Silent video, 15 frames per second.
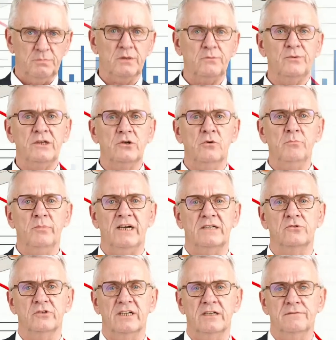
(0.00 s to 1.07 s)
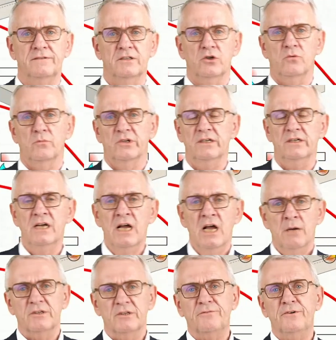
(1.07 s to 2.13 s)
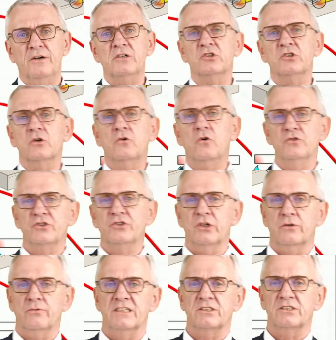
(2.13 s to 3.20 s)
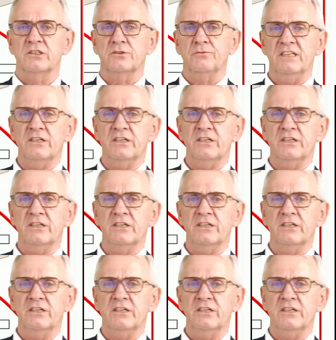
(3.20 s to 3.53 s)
But we come back to that phenomenon. But first, the consequences.